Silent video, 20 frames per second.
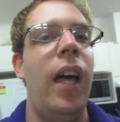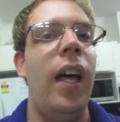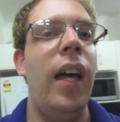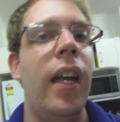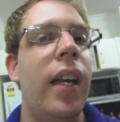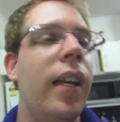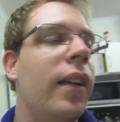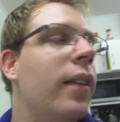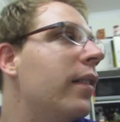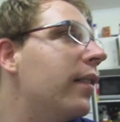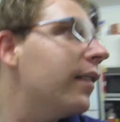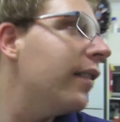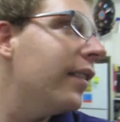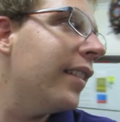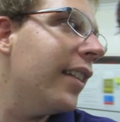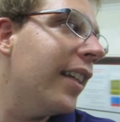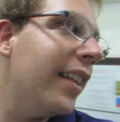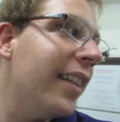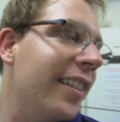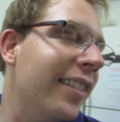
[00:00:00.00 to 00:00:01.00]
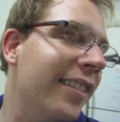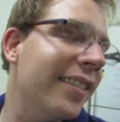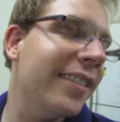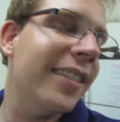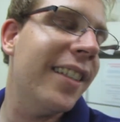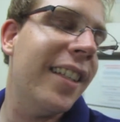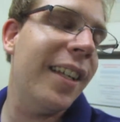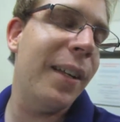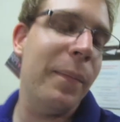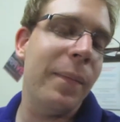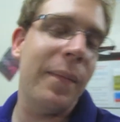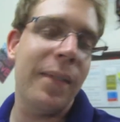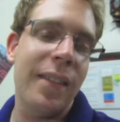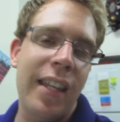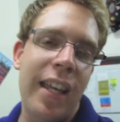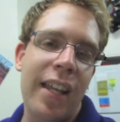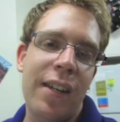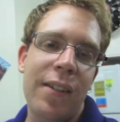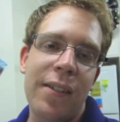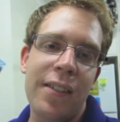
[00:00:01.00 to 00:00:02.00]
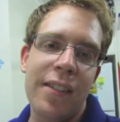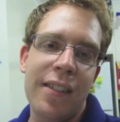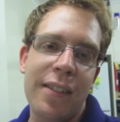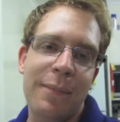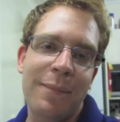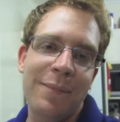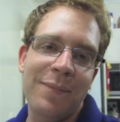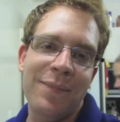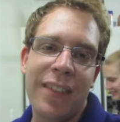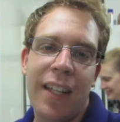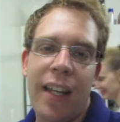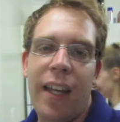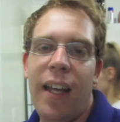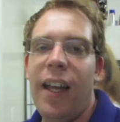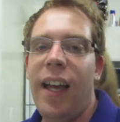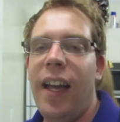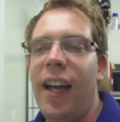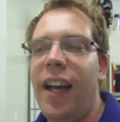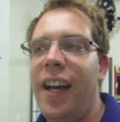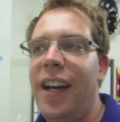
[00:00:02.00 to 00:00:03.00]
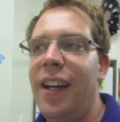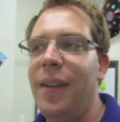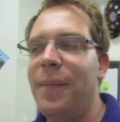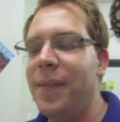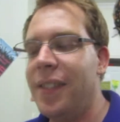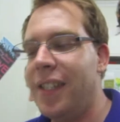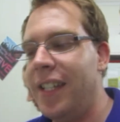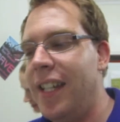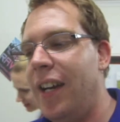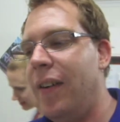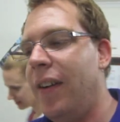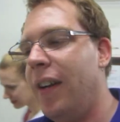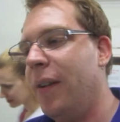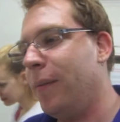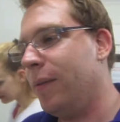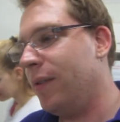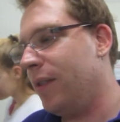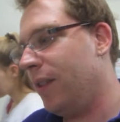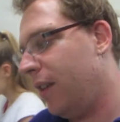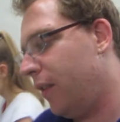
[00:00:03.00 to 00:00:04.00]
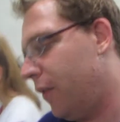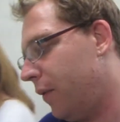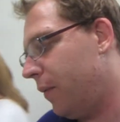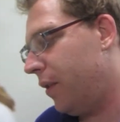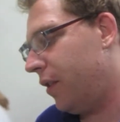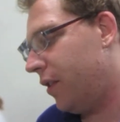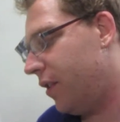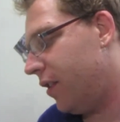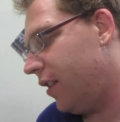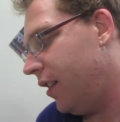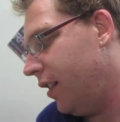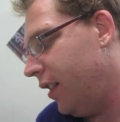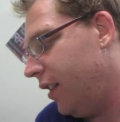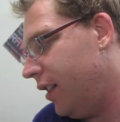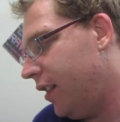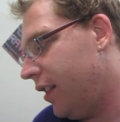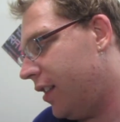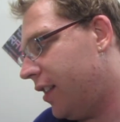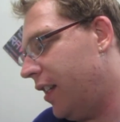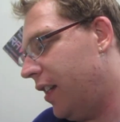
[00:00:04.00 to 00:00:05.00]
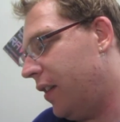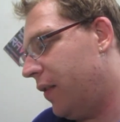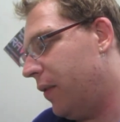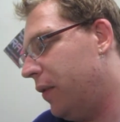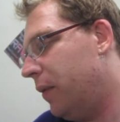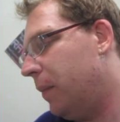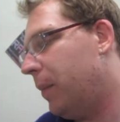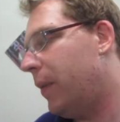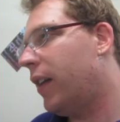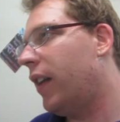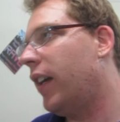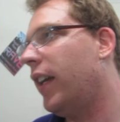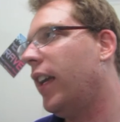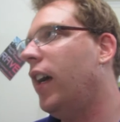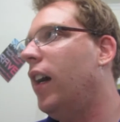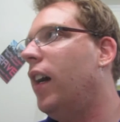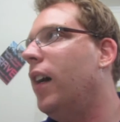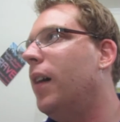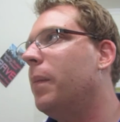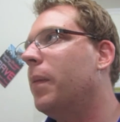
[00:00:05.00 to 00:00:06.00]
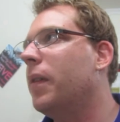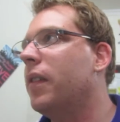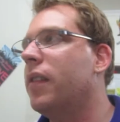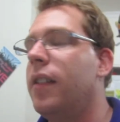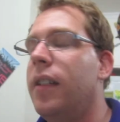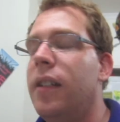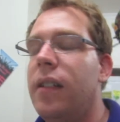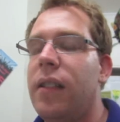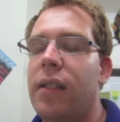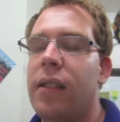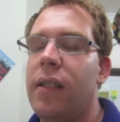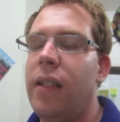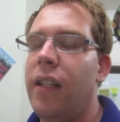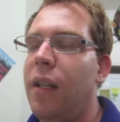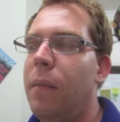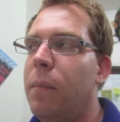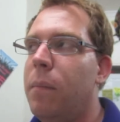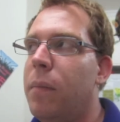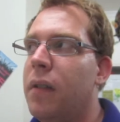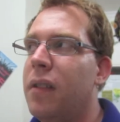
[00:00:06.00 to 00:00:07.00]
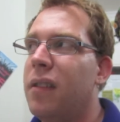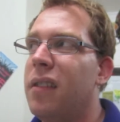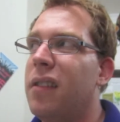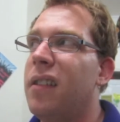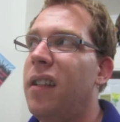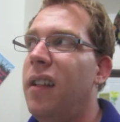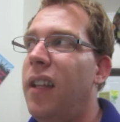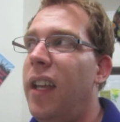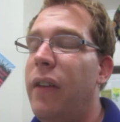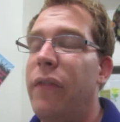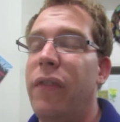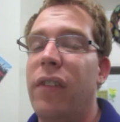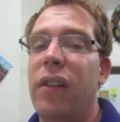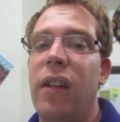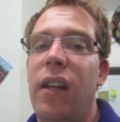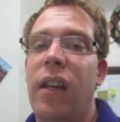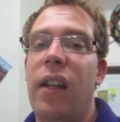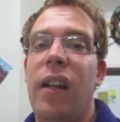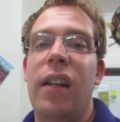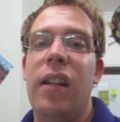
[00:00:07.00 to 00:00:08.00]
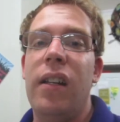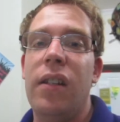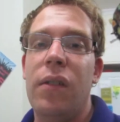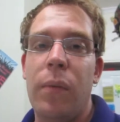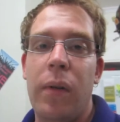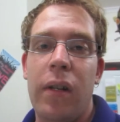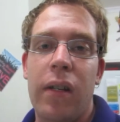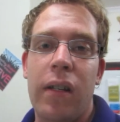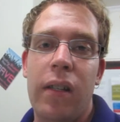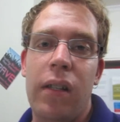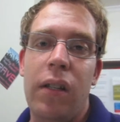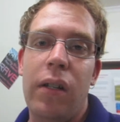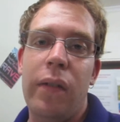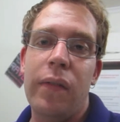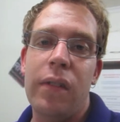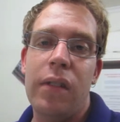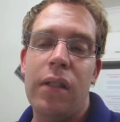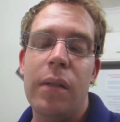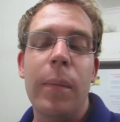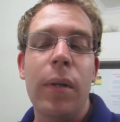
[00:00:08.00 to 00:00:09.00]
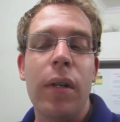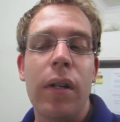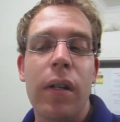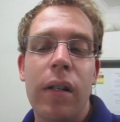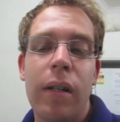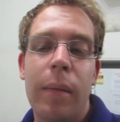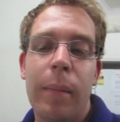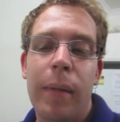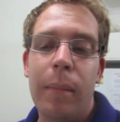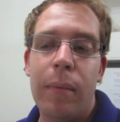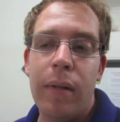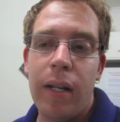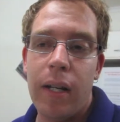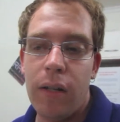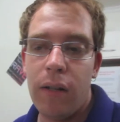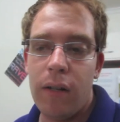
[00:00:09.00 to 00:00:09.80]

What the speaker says: then. I know. I'm that awesome. So now I want to go and watch the sequel, but I can't because I need to sleep because it's 11 and I need to work in the office tomorrow and my brain